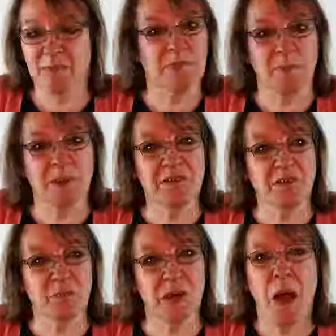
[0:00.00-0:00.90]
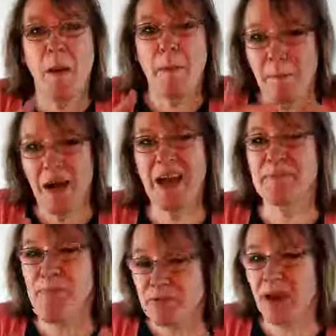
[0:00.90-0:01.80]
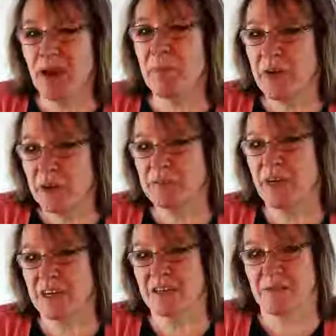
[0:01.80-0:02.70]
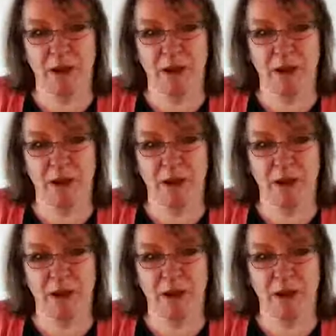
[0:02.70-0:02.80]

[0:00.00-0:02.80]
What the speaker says: speeches where my primary objective,